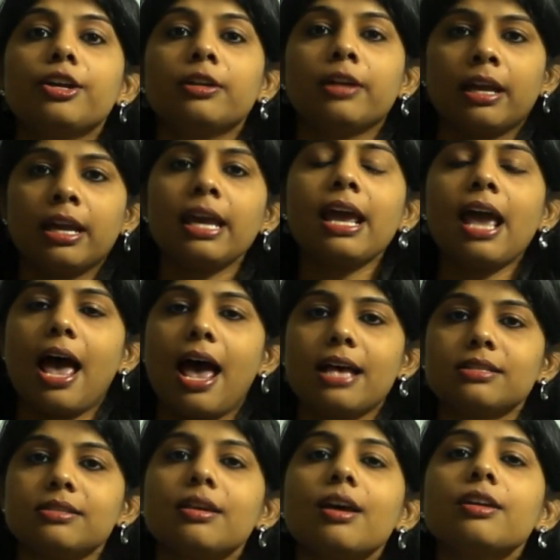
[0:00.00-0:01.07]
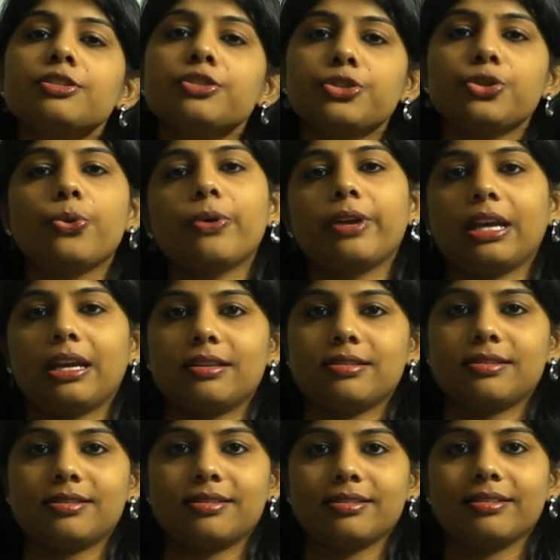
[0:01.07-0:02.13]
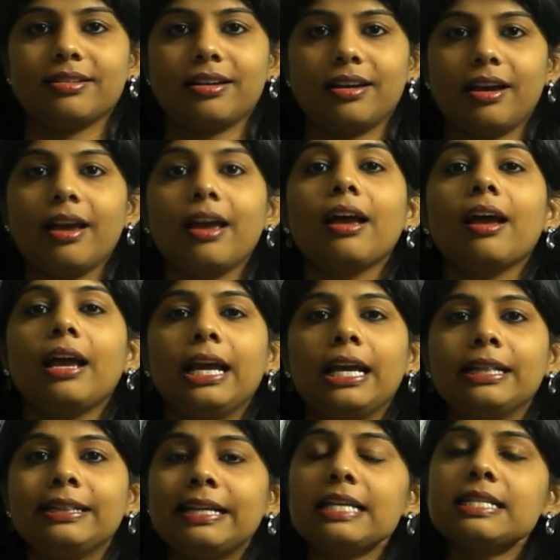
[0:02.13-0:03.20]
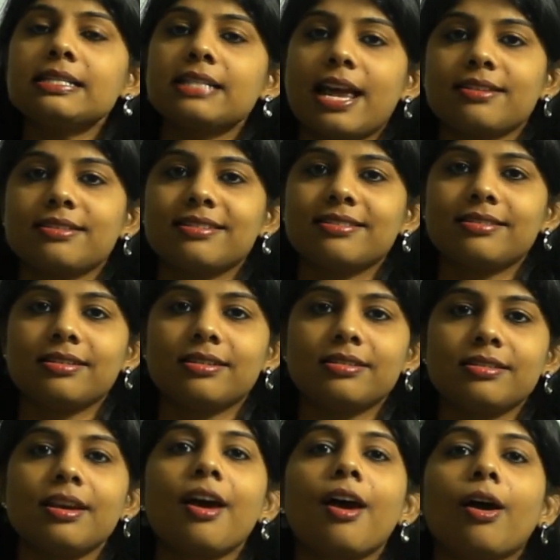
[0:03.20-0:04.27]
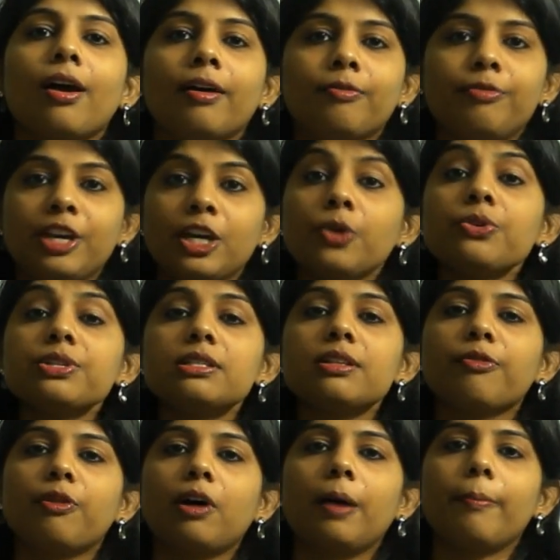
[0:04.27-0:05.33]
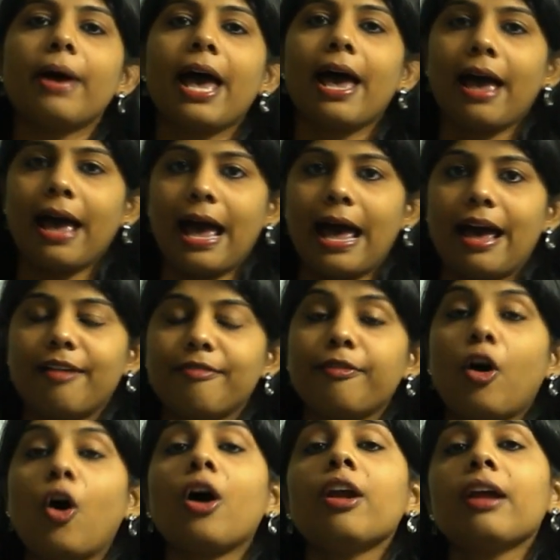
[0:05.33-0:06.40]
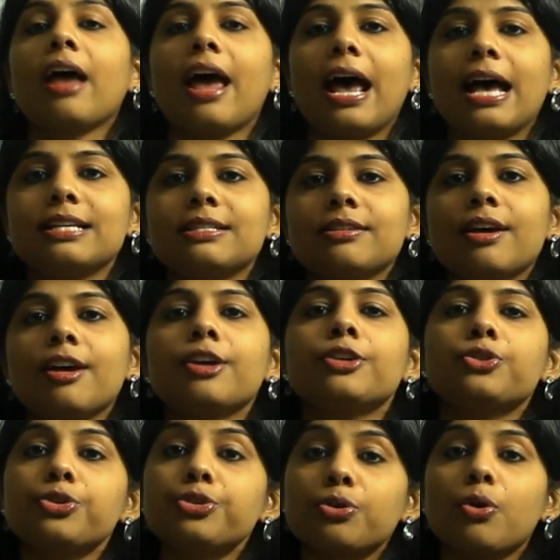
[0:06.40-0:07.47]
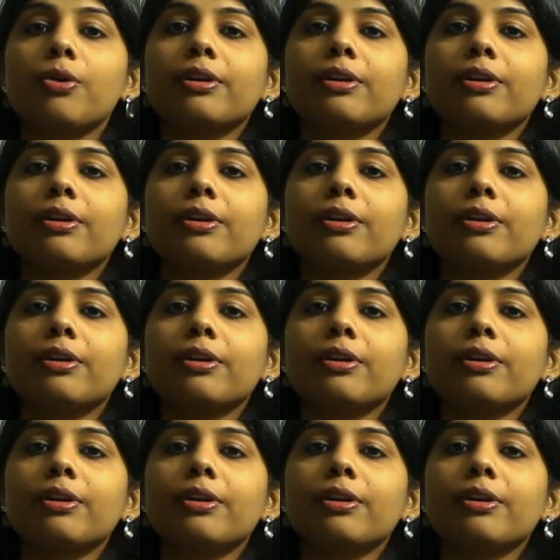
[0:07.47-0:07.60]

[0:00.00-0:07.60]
He has two kids. In these sentences, we use the verb have or has to show